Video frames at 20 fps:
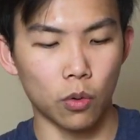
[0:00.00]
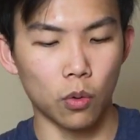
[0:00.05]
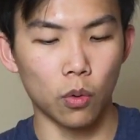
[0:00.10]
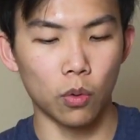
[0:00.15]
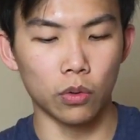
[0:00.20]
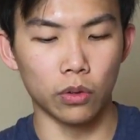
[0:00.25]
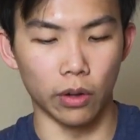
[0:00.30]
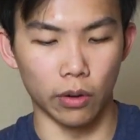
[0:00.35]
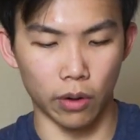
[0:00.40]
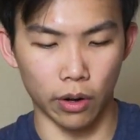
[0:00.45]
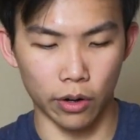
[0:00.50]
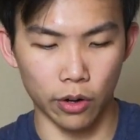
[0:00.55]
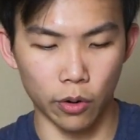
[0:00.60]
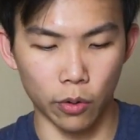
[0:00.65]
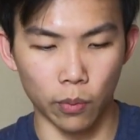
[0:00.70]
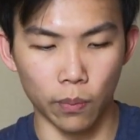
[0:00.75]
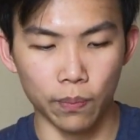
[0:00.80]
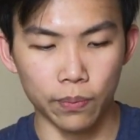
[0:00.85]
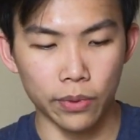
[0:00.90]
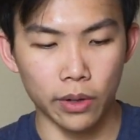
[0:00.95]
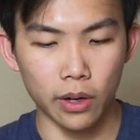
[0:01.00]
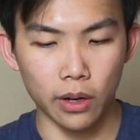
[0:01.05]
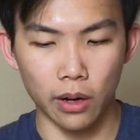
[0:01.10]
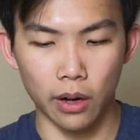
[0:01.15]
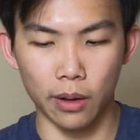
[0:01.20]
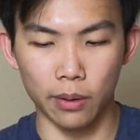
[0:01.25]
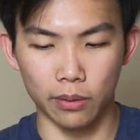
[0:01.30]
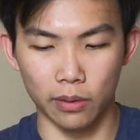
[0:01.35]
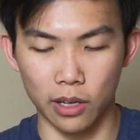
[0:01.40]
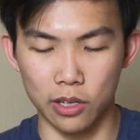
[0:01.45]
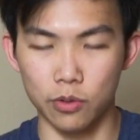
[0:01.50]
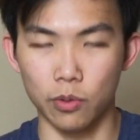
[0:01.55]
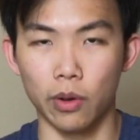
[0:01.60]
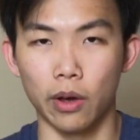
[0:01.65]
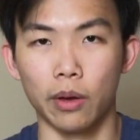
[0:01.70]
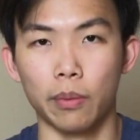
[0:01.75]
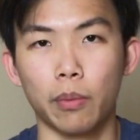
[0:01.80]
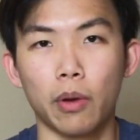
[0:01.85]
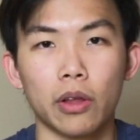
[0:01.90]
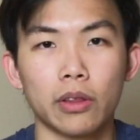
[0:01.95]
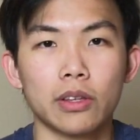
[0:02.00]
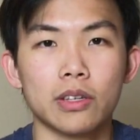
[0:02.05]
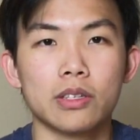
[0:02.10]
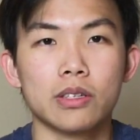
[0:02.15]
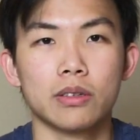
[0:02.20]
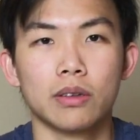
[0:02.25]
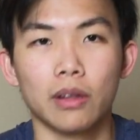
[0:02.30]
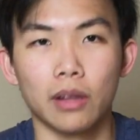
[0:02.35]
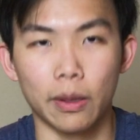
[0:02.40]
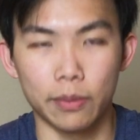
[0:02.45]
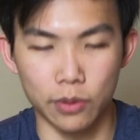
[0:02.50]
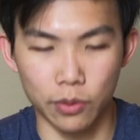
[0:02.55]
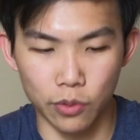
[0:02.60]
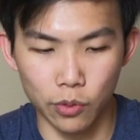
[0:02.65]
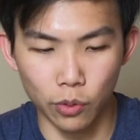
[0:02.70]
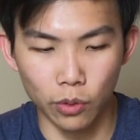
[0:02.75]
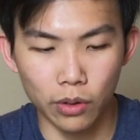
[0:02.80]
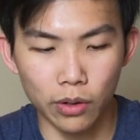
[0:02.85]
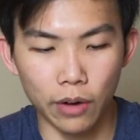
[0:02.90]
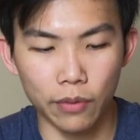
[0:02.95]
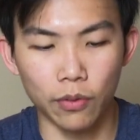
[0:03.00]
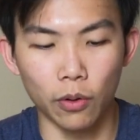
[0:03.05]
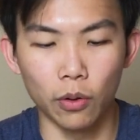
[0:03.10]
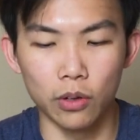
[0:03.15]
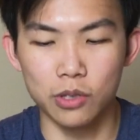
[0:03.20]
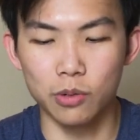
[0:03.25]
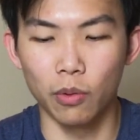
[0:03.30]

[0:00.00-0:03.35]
So there I go. That's why I bought this laptop cooler.